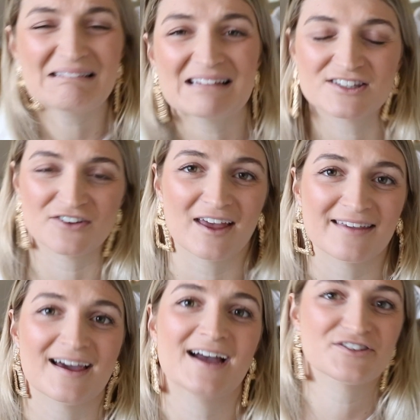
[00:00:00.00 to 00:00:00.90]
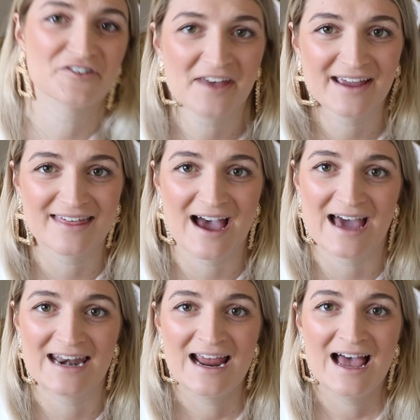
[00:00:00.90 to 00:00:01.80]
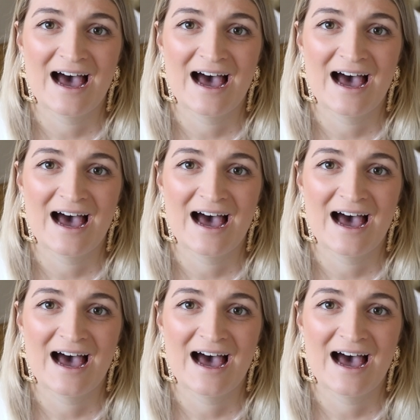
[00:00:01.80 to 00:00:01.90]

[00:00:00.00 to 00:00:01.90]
oh, don't like that, don't like that.